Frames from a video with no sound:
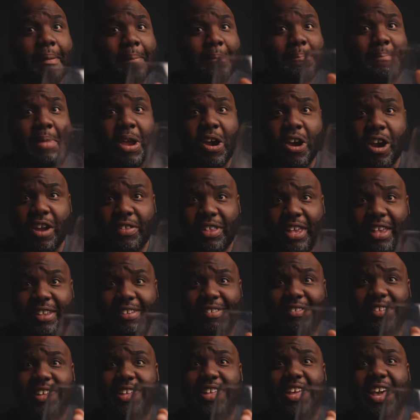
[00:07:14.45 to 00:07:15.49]
Marry
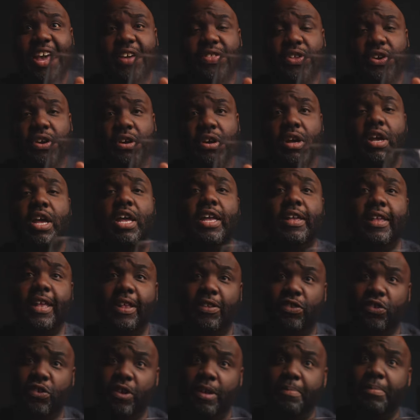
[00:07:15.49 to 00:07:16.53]
these together, and
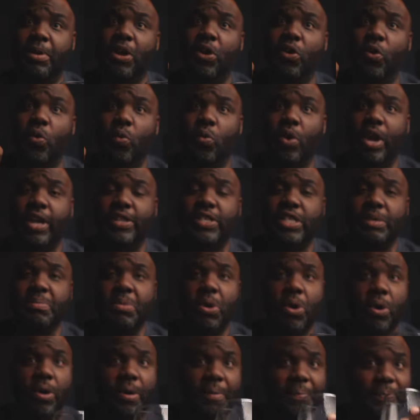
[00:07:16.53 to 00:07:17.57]
it's gonna be a great
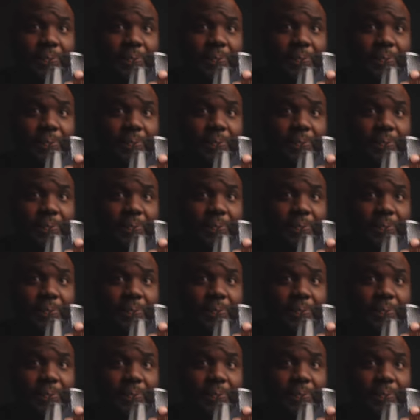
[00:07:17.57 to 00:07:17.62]
smoke.